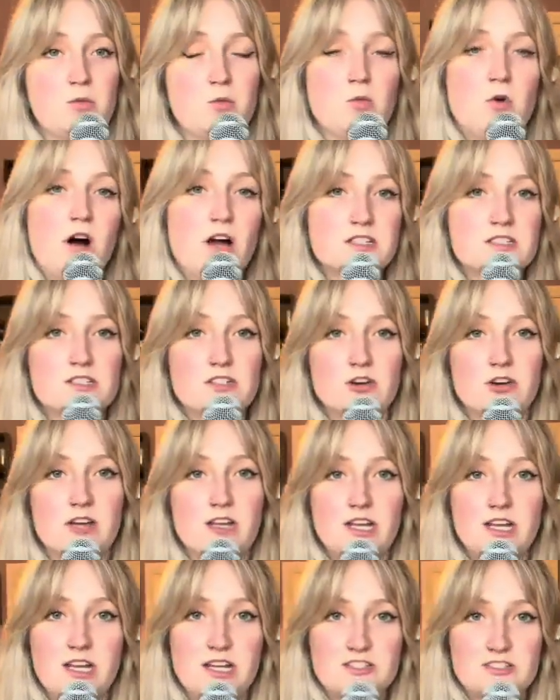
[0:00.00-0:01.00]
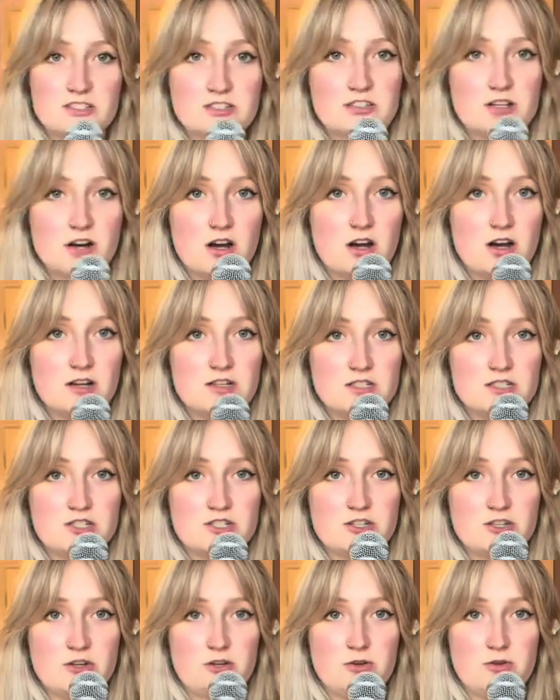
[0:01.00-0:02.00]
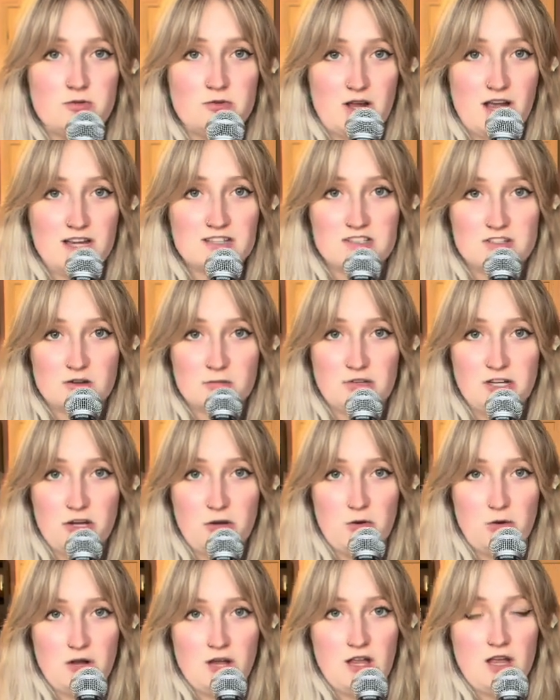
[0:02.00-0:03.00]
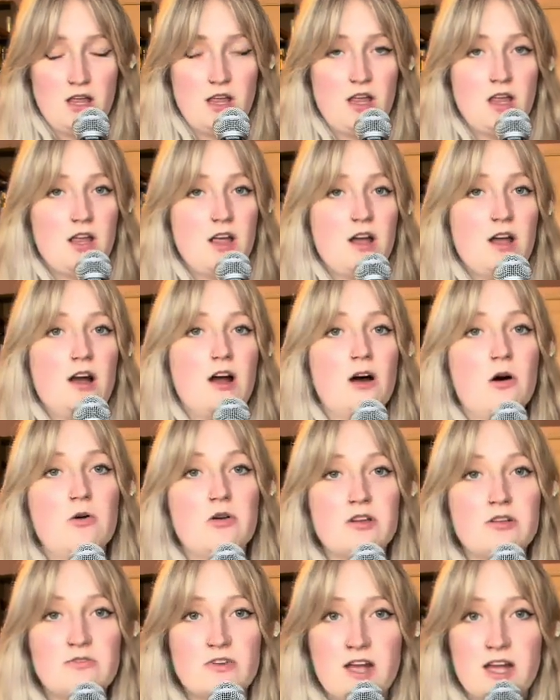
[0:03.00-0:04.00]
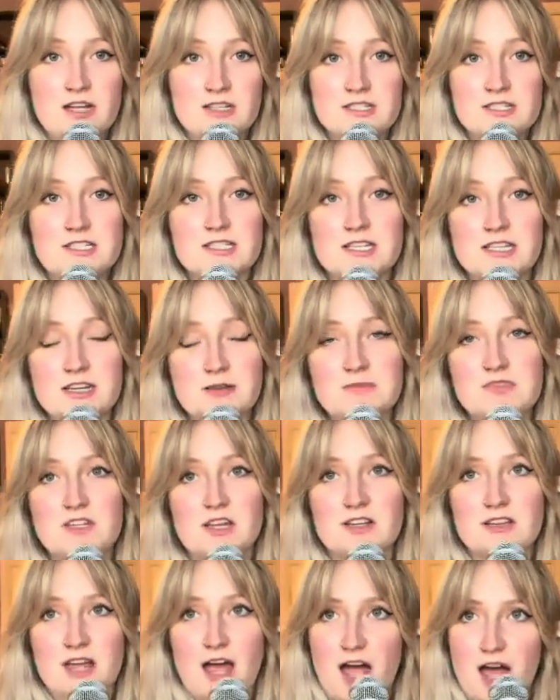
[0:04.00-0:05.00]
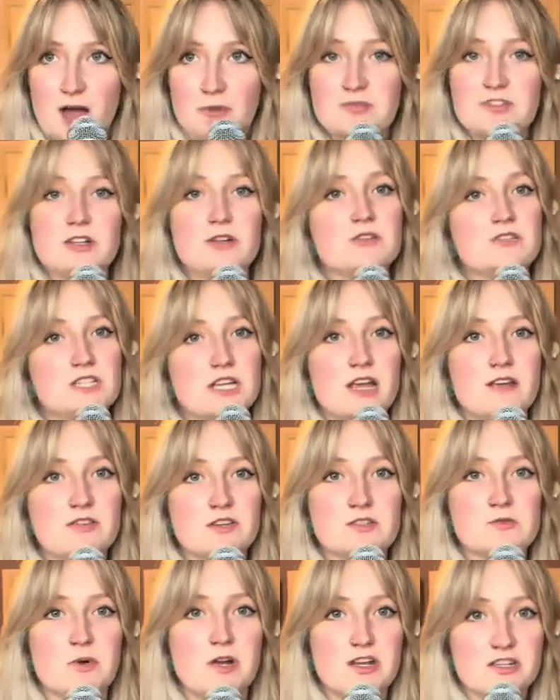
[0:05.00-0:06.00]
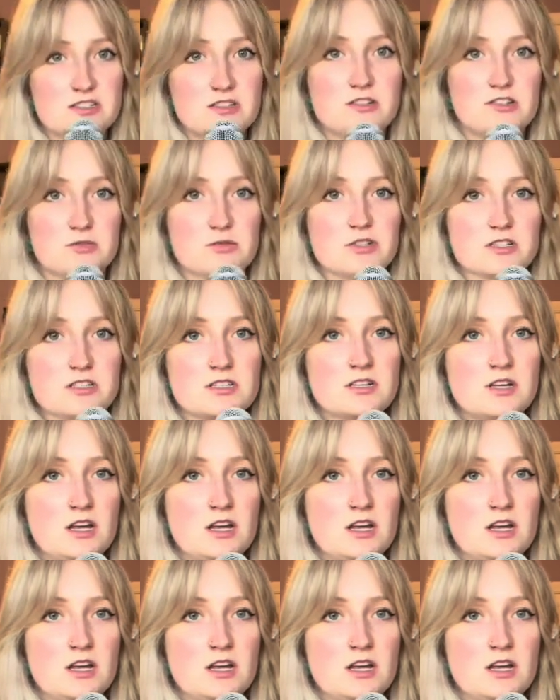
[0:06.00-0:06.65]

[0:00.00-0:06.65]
wants or needs to turn to SW, OnlyFans seems like the absolute safest way to do it.